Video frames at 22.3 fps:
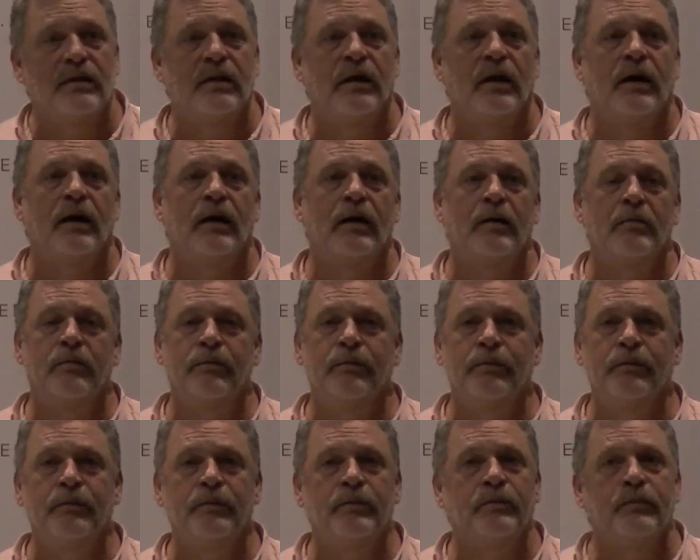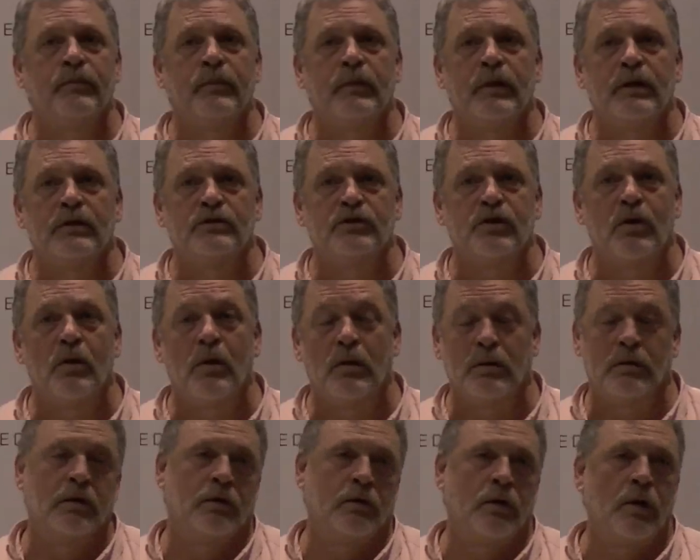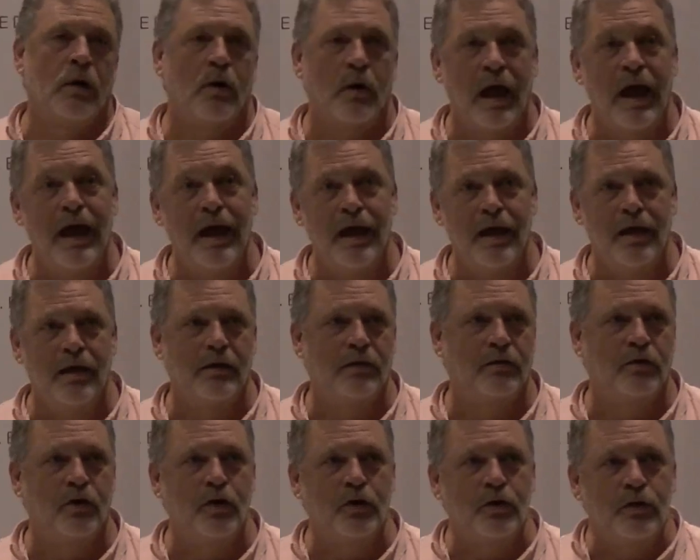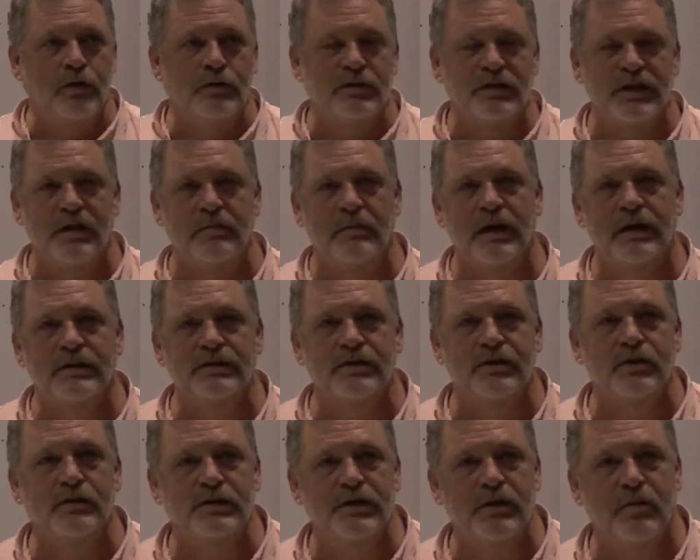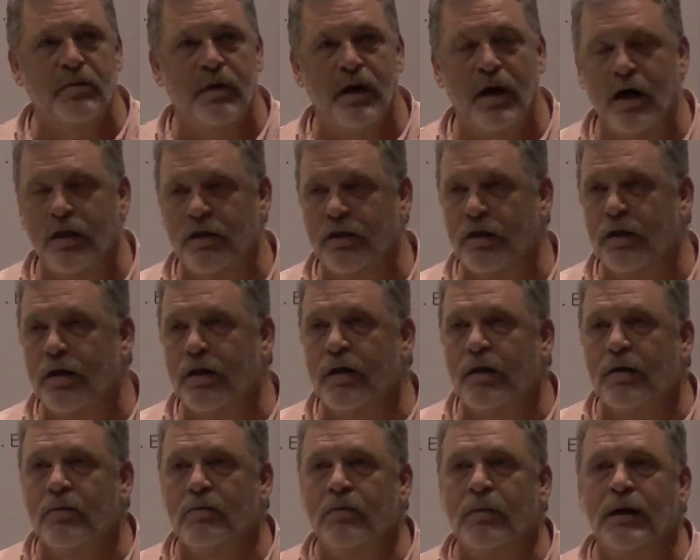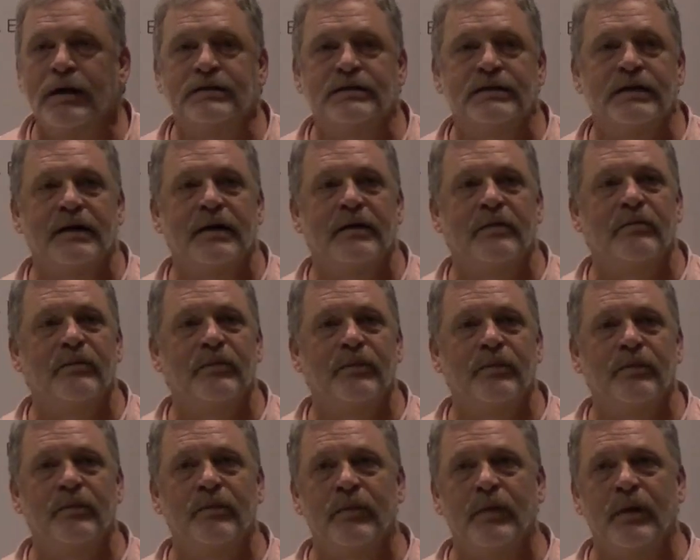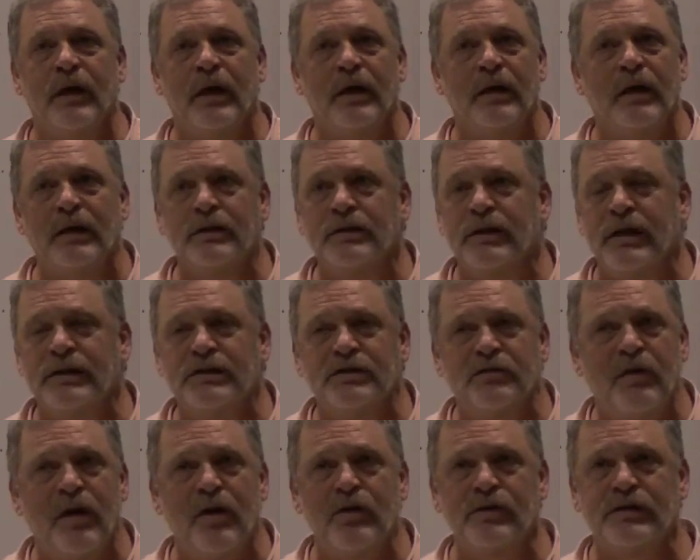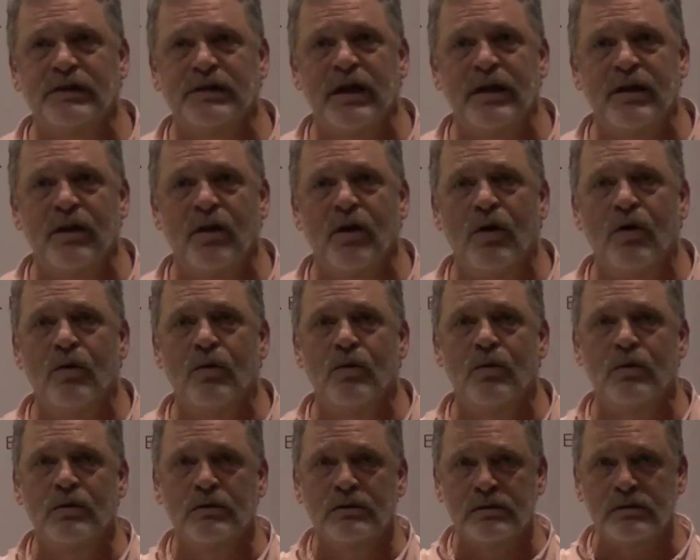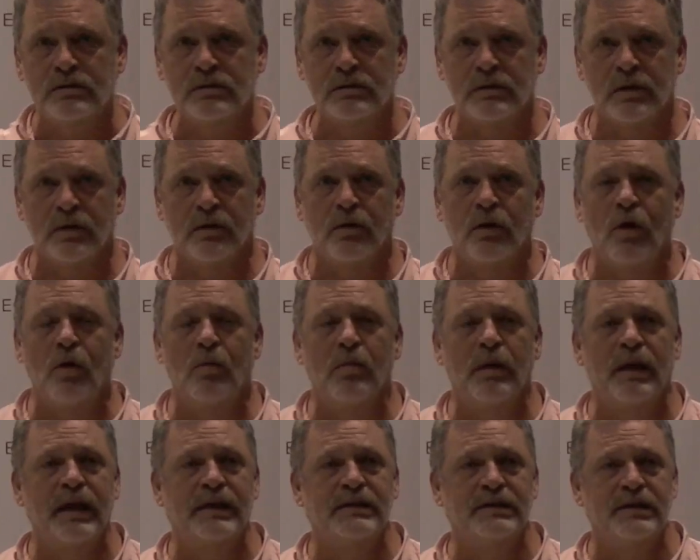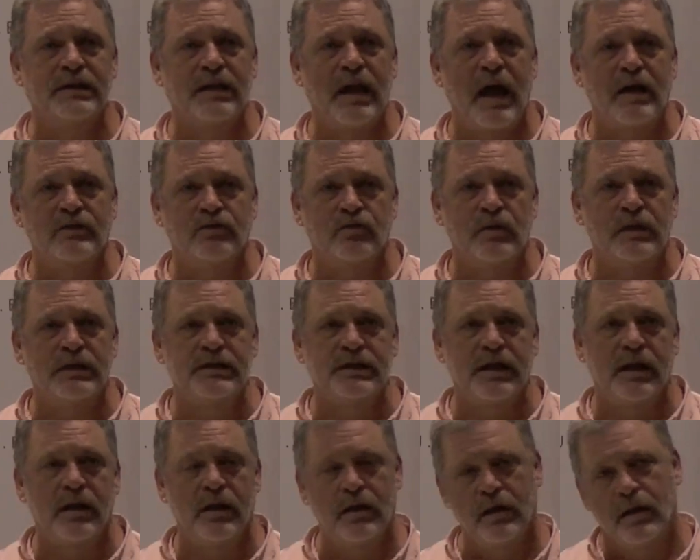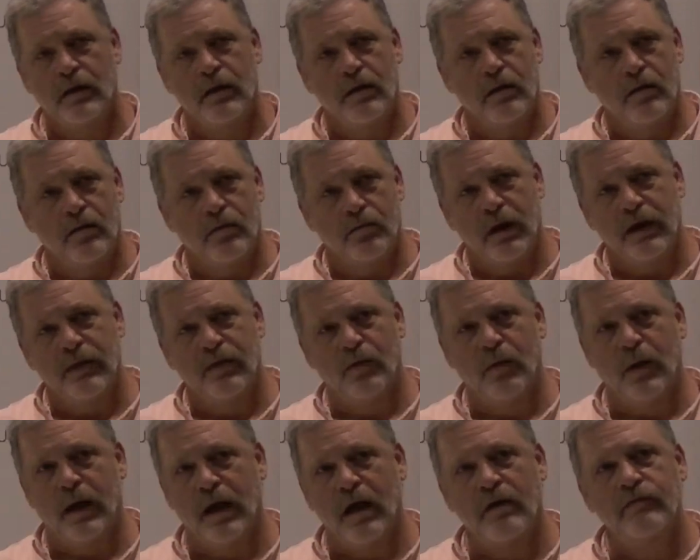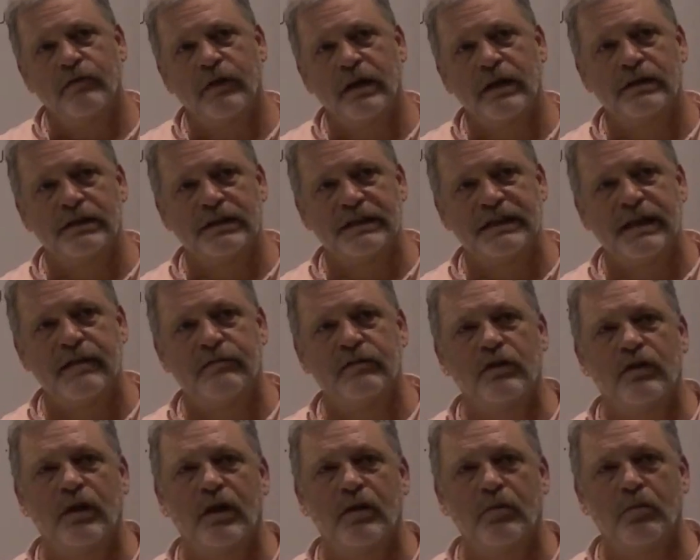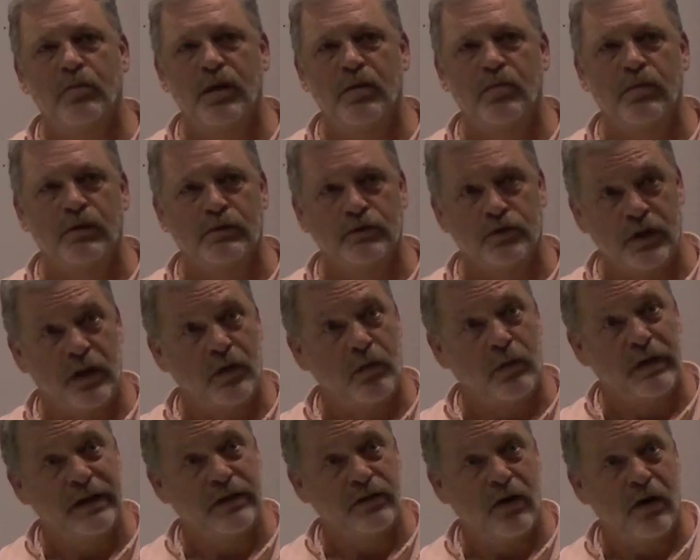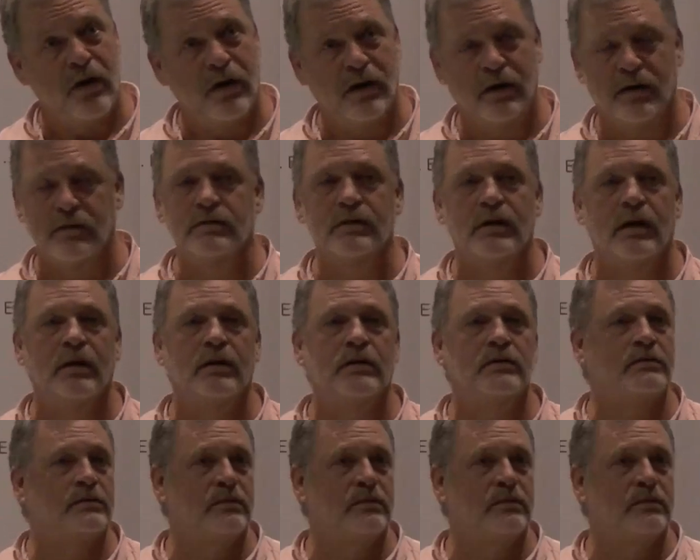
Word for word: Um, so, you know, hey, good news, I'm not a sociopath. But um, as far as I know, nobody has actually said, by the way, I've killed seventeen people, shall we talk? And